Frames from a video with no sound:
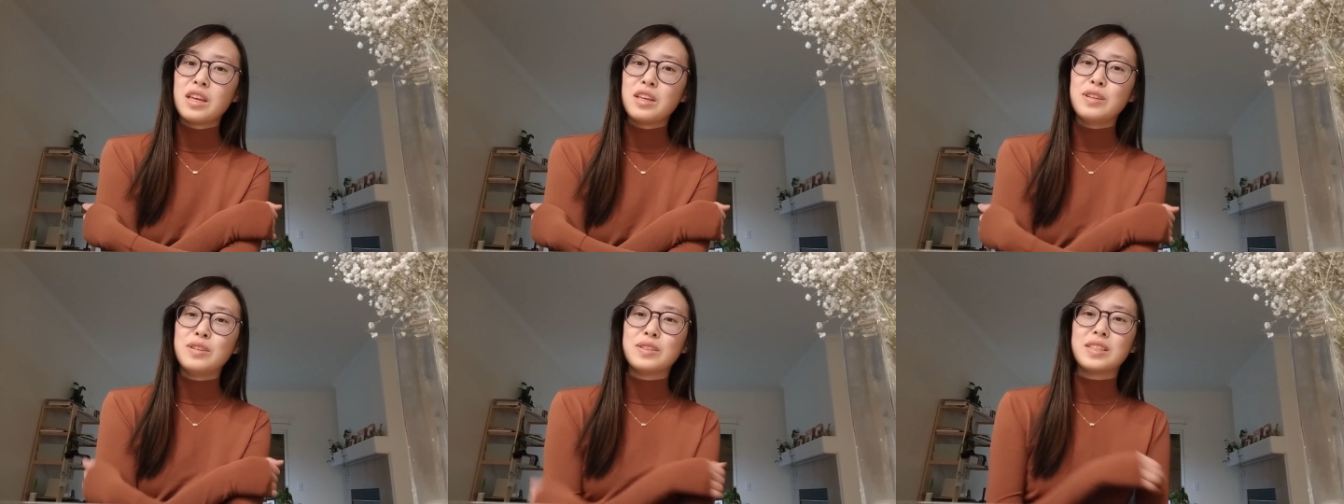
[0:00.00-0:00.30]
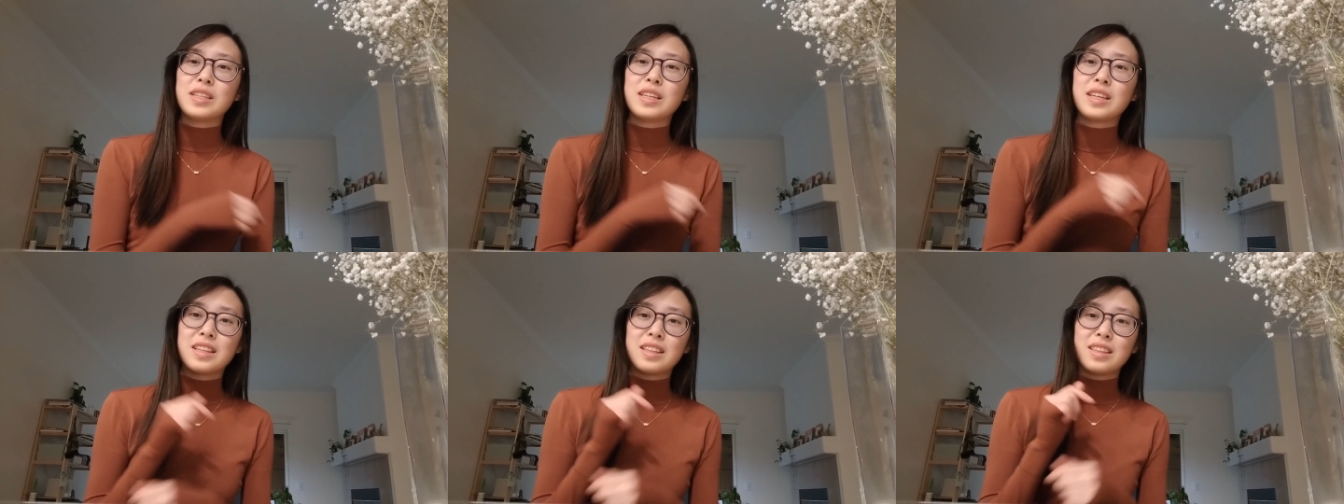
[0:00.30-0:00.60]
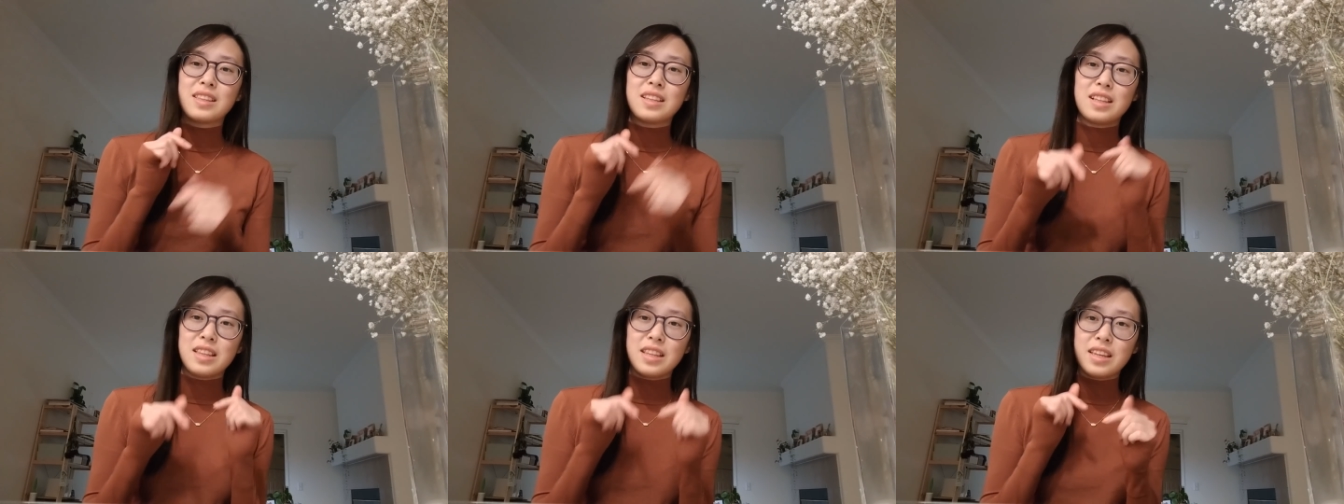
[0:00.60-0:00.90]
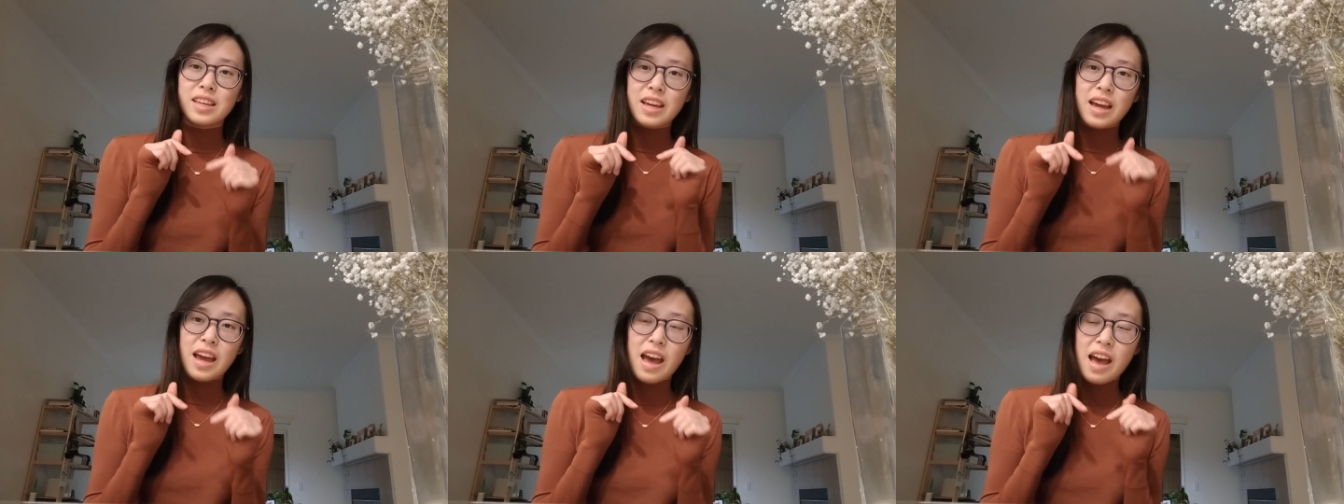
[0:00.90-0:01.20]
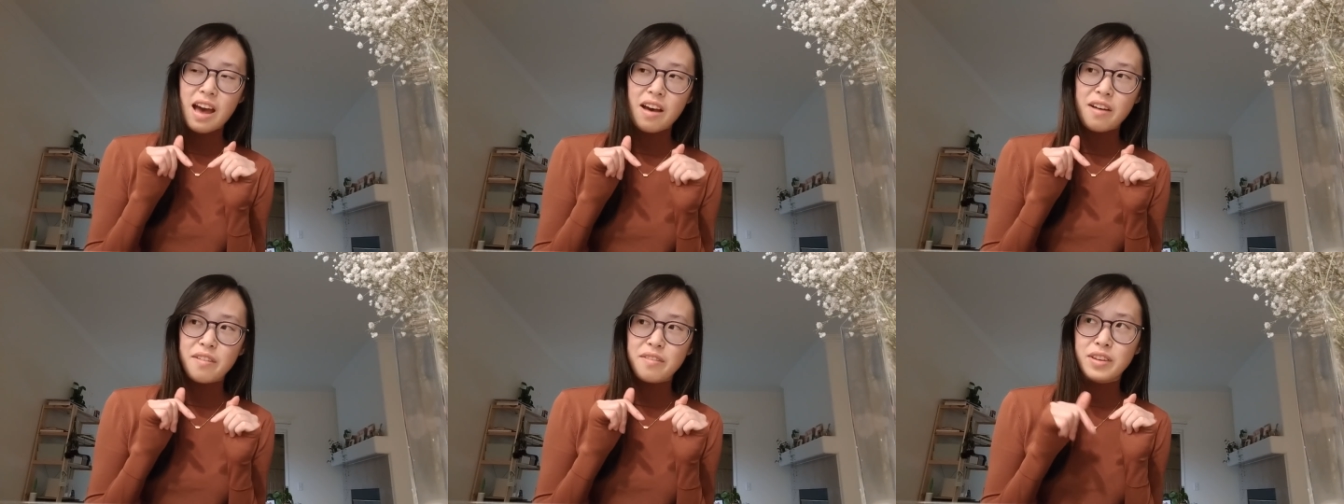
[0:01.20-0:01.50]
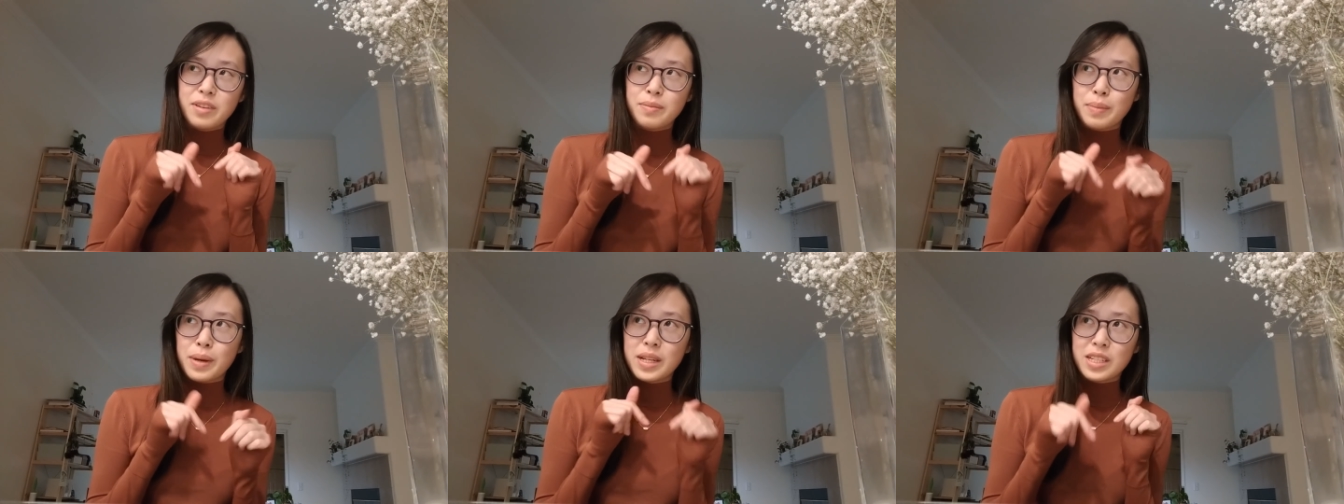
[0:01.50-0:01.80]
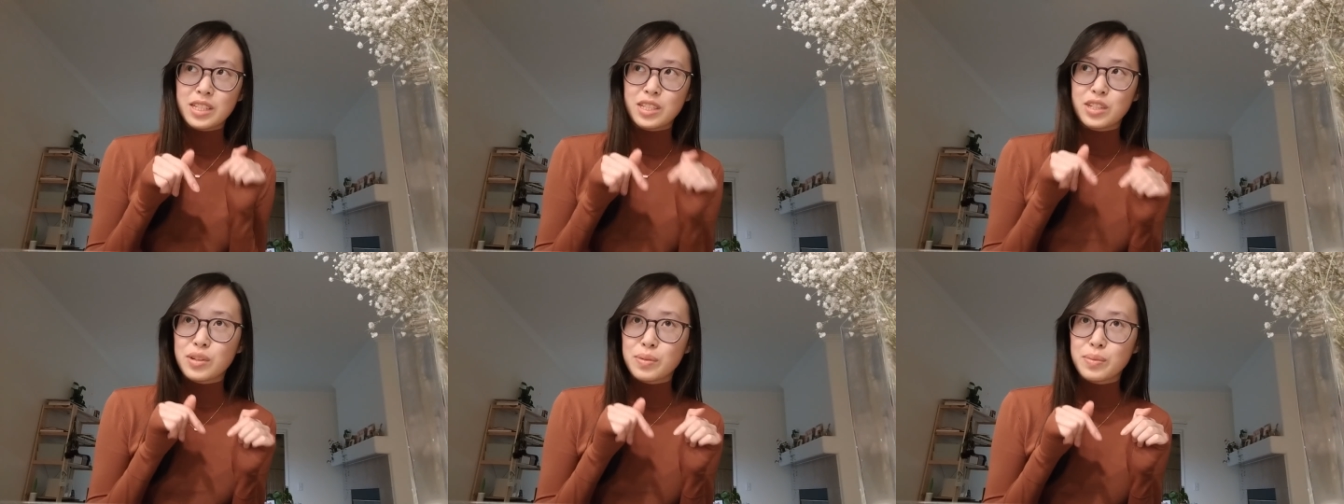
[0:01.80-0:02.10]
using the link I have in my
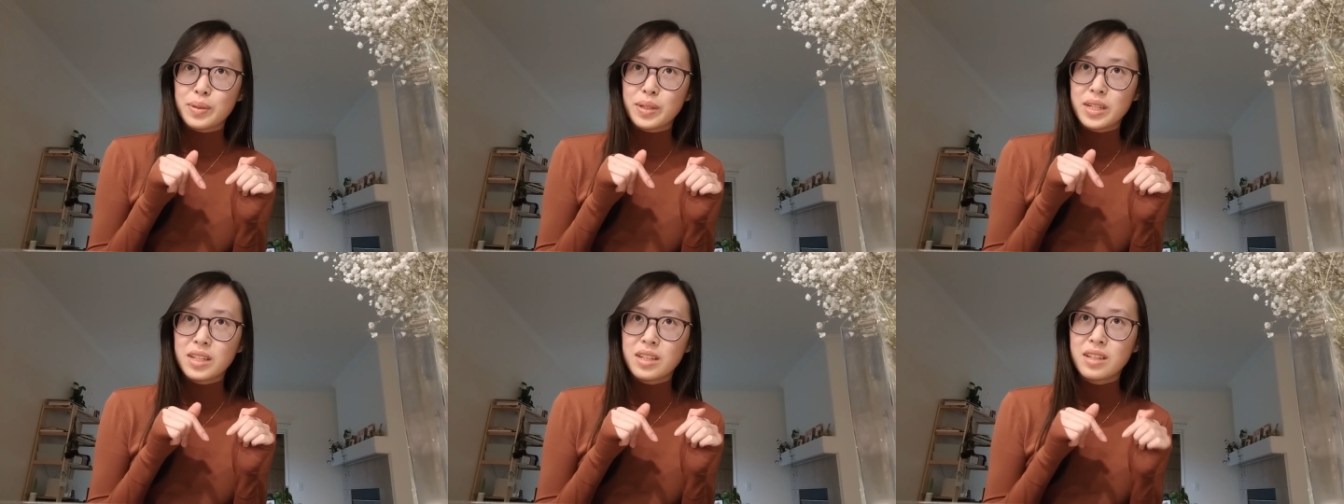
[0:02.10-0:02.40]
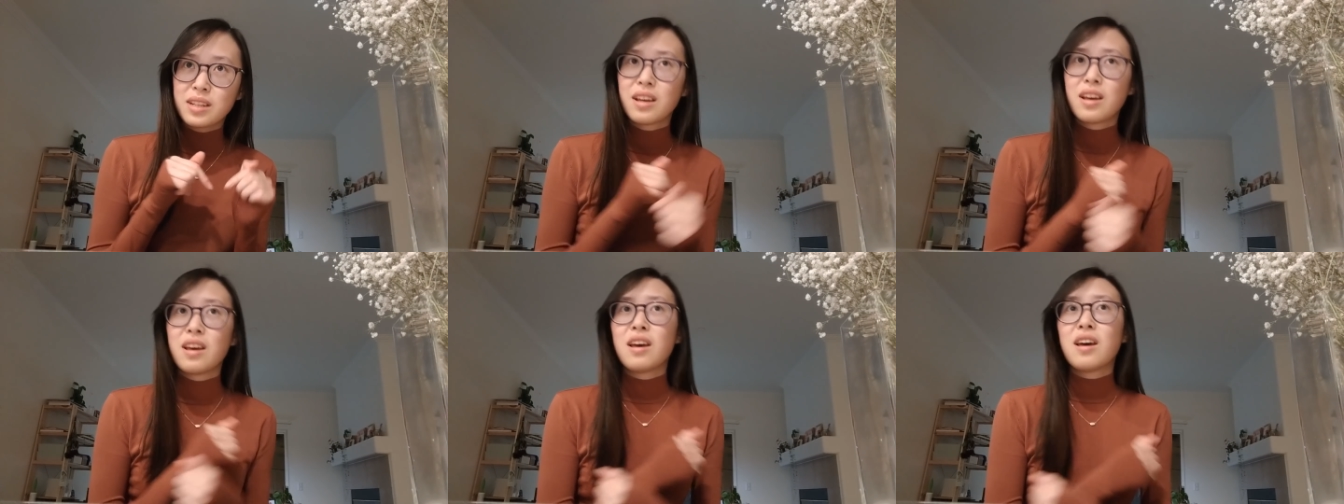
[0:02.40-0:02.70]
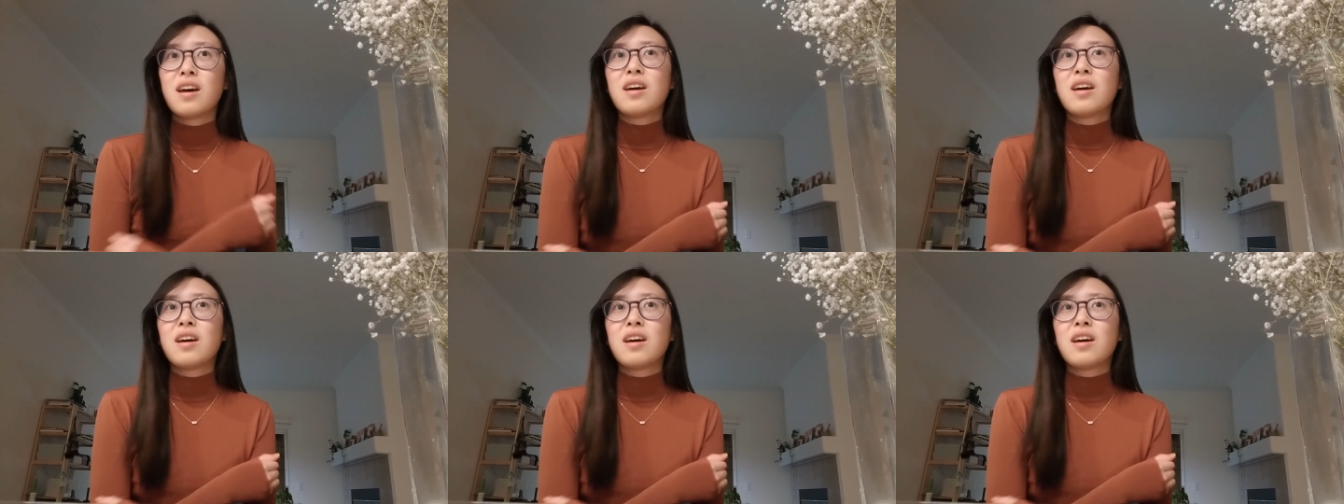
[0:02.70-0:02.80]
description,